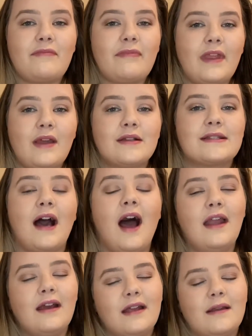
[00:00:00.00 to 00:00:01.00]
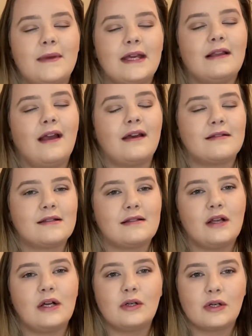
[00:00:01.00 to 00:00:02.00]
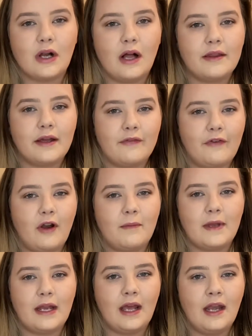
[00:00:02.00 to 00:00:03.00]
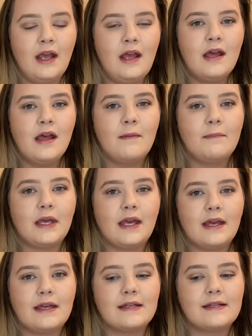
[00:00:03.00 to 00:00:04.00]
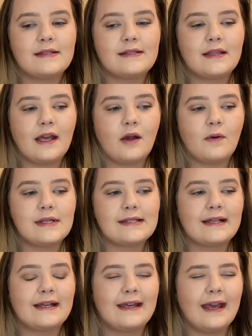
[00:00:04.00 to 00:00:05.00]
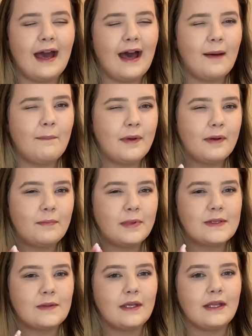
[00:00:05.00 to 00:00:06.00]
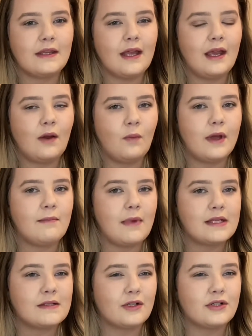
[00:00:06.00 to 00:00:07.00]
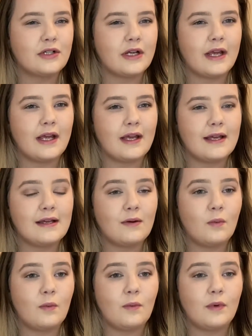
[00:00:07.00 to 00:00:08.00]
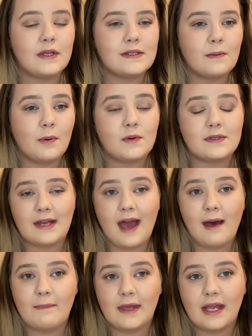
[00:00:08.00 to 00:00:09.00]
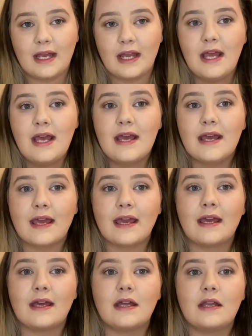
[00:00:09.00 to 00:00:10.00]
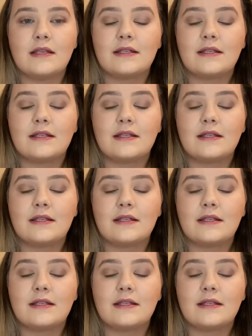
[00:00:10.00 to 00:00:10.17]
it was kind of gonna be like a slow crawl there for a minute because there was a gap between like when my surgery is supposed to happen and